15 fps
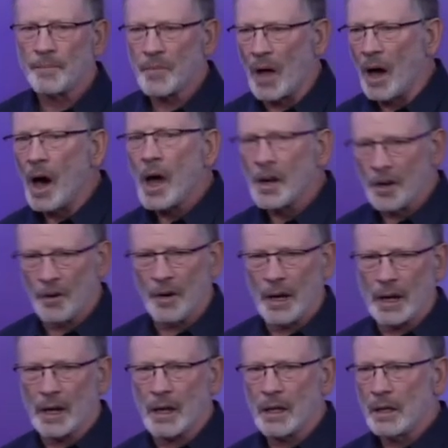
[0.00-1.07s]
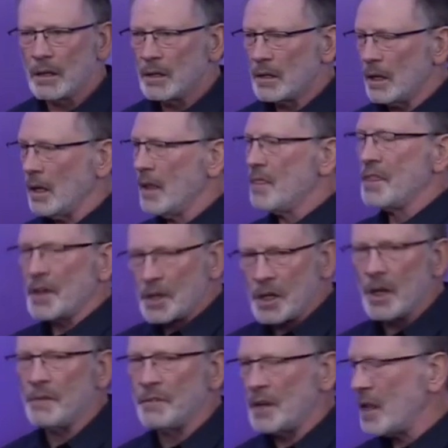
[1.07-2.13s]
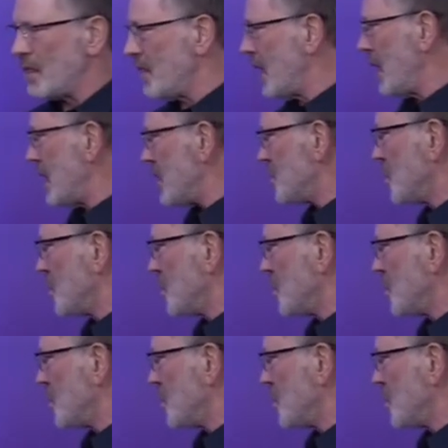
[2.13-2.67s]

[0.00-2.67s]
honoring uh, the covenant that he's